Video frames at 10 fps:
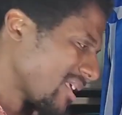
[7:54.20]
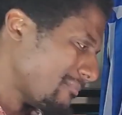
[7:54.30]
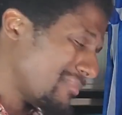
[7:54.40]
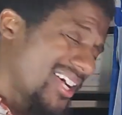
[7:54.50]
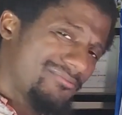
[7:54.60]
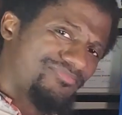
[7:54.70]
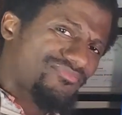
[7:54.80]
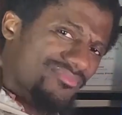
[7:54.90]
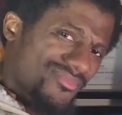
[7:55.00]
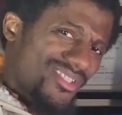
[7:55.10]
But
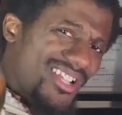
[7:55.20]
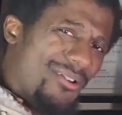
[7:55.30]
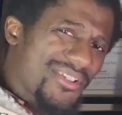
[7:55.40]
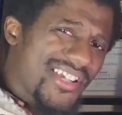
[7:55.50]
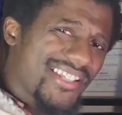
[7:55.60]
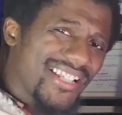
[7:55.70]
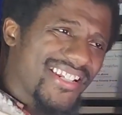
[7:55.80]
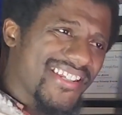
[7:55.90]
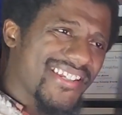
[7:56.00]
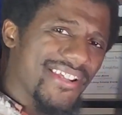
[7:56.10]
I would say let
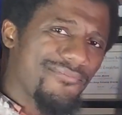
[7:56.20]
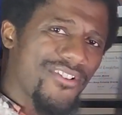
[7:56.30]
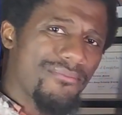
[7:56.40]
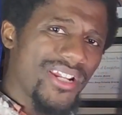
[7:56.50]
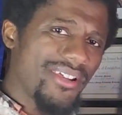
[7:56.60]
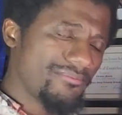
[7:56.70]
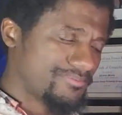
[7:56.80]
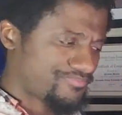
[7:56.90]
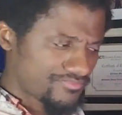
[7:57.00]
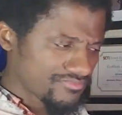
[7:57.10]
it sit for a minute.
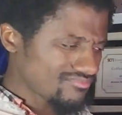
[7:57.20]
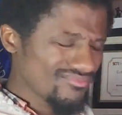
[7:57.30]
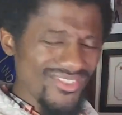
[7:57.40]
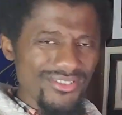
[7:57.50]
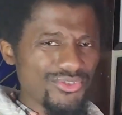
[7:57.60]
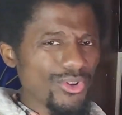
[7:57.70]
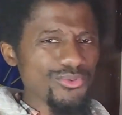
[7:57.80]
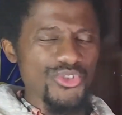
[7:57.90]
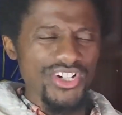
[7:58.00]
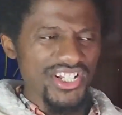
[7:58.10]
Don't
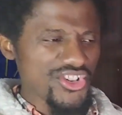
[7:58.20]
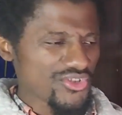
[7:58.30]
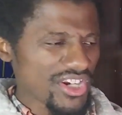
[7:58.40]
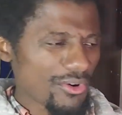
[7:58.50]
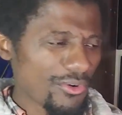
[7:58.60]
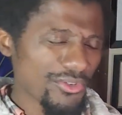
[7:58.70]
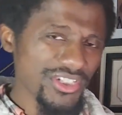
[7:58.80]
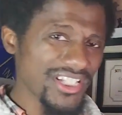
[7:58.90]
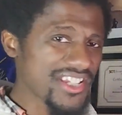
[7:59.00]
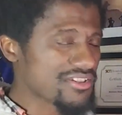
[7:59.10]
drink it straight cold,
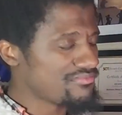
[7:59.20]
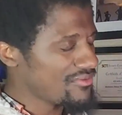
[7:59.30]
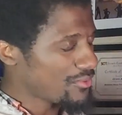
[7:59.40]
unless, of